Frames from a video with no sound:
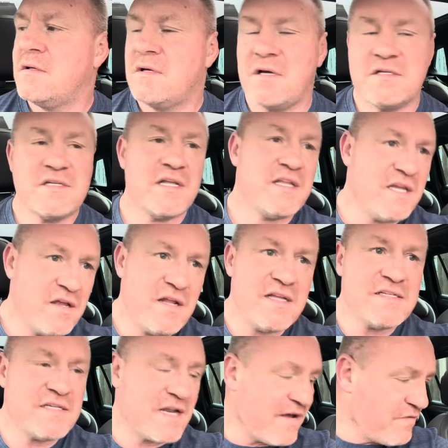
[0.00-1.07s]
I said, are you
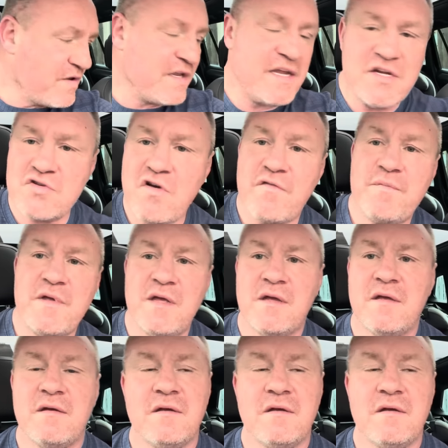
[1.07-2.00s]
instead having these off me?